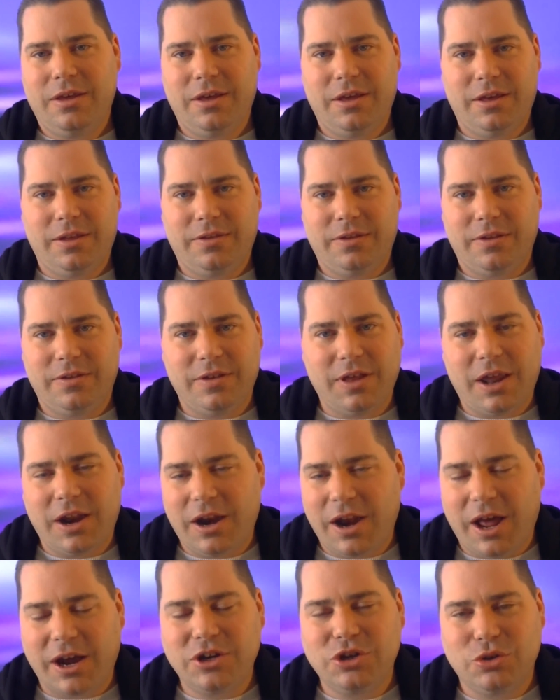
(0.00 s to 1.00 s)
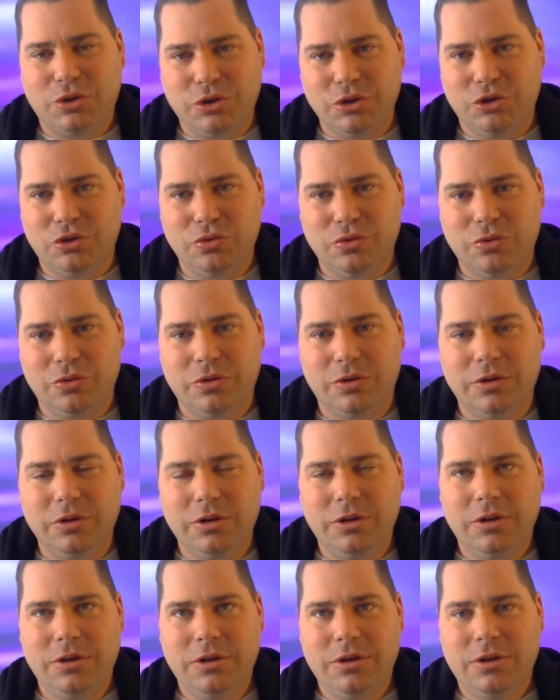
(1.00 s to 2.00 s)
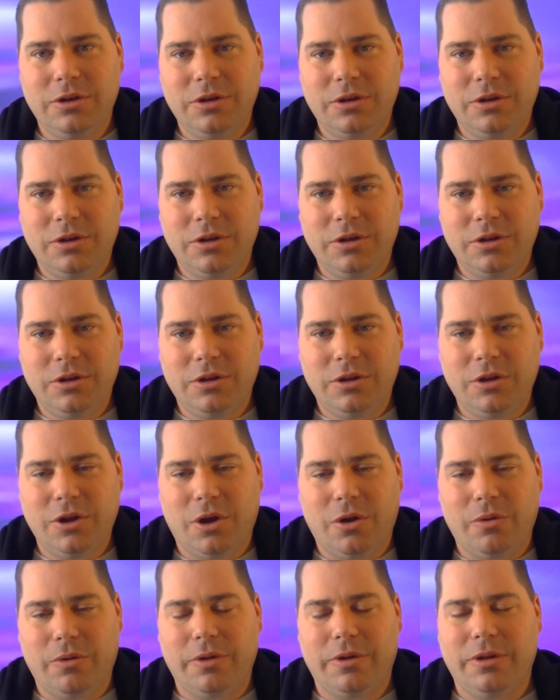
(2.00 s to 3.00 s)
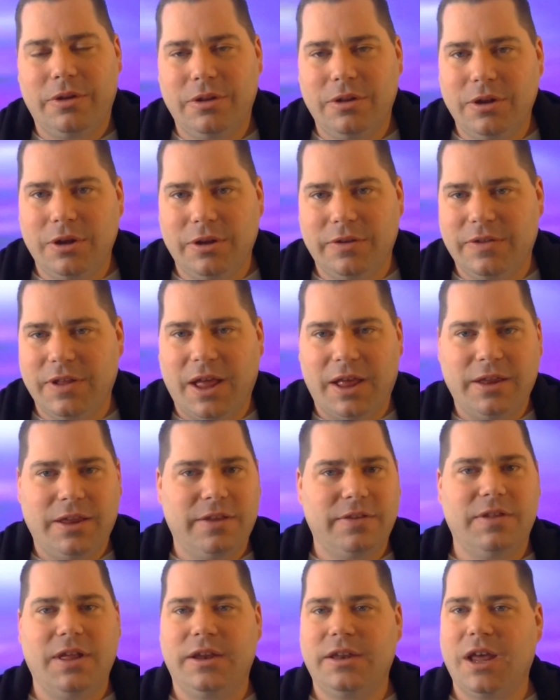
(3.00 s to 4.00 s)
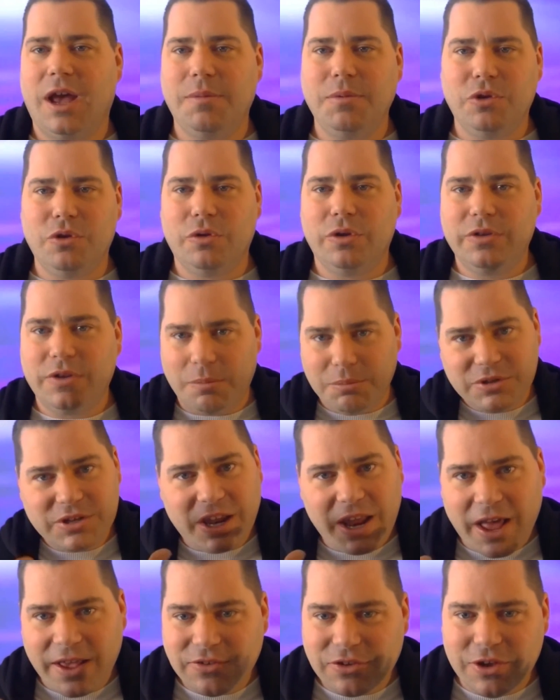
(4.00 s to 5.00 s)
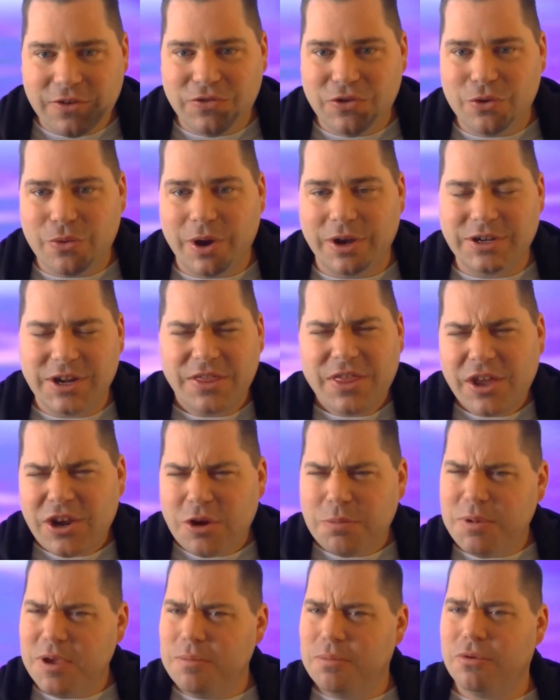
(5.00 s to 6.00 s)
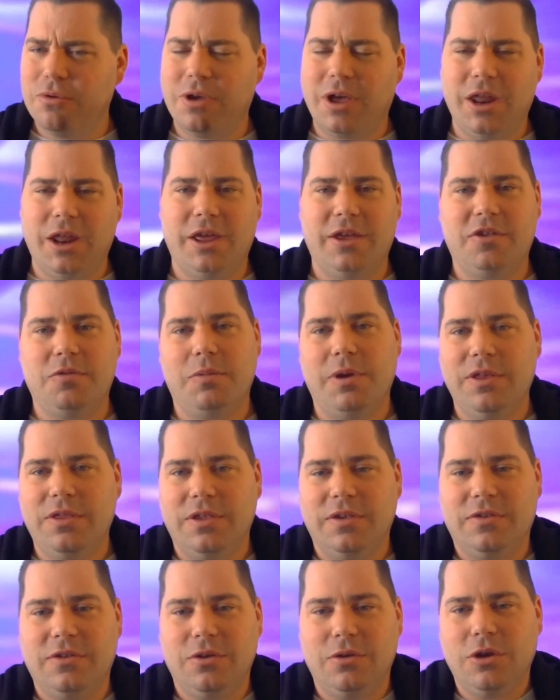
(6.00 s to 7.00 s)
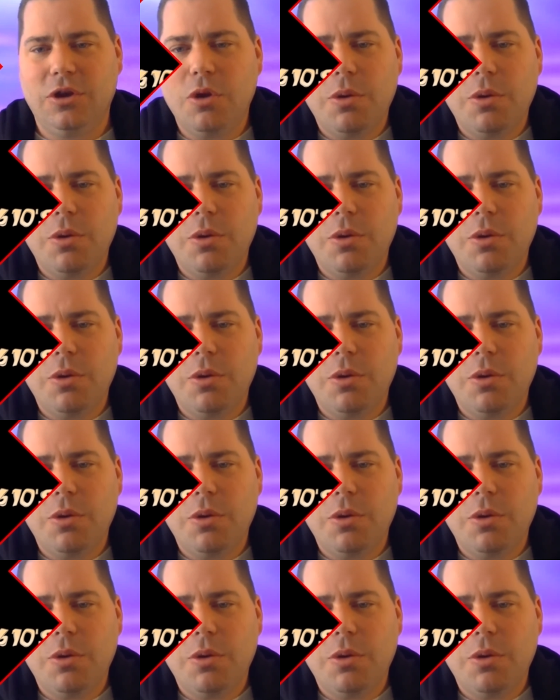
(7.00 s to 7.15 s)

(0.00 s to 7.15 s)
It's, it's not an actual duel. It's time to duel! No, it's not. It's not time to duel. I'm just gonna ask you a few questions. I thought your people kind of explained this to you.